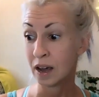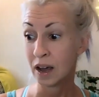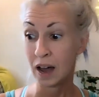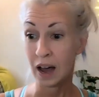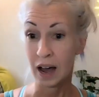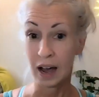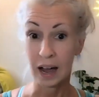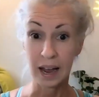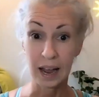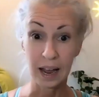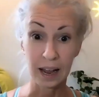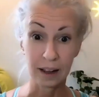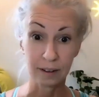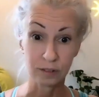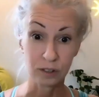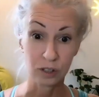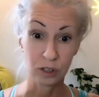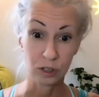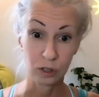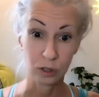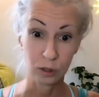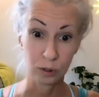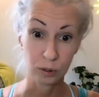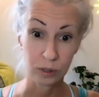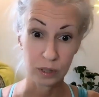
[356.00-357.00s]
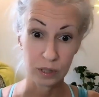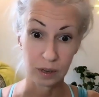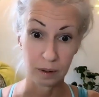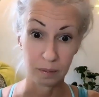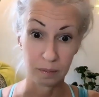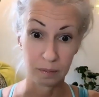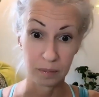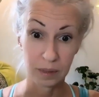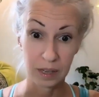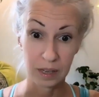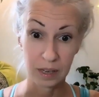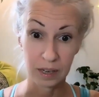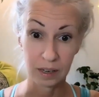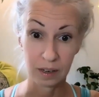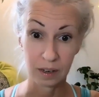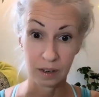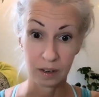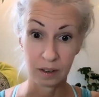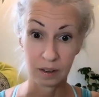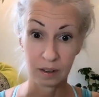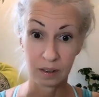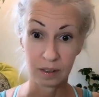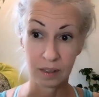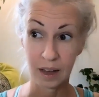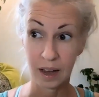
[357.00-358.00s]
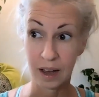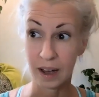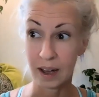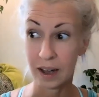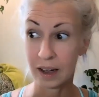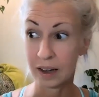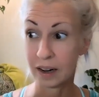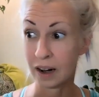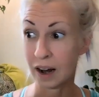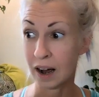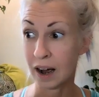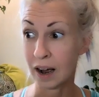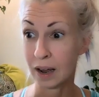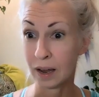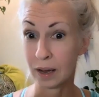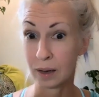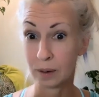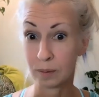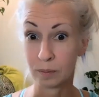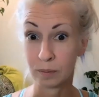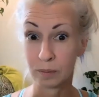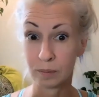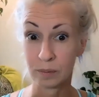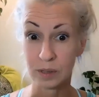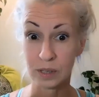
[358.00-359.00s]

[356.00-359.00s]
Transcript: I have to do something that I'm